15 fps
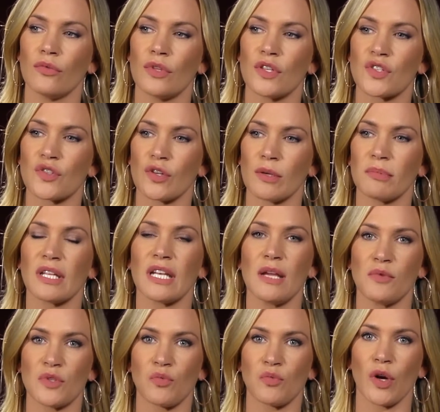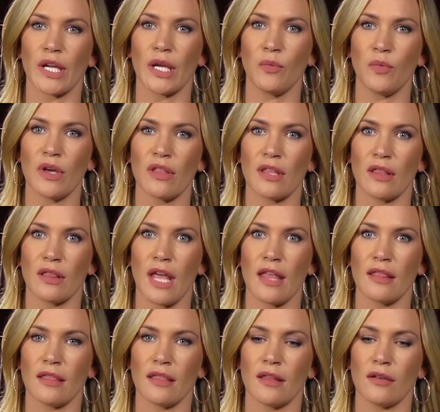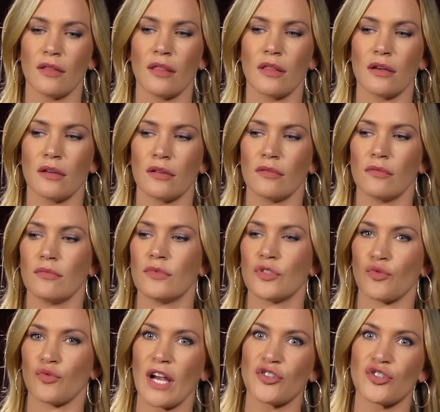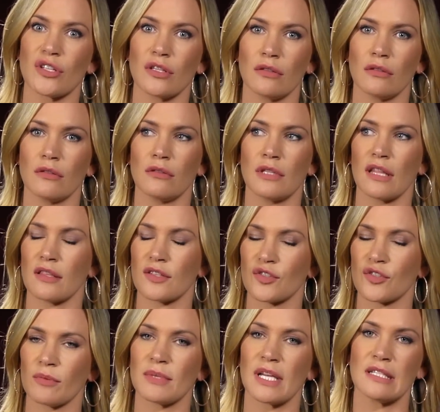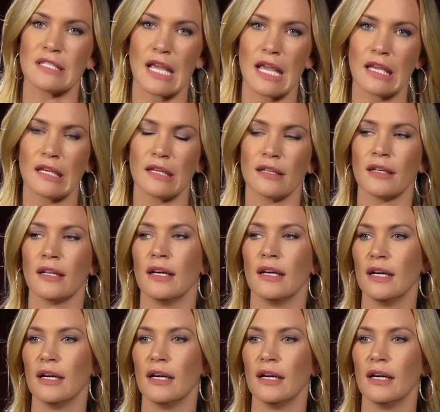the script that he was working with and the direction that the script had taken,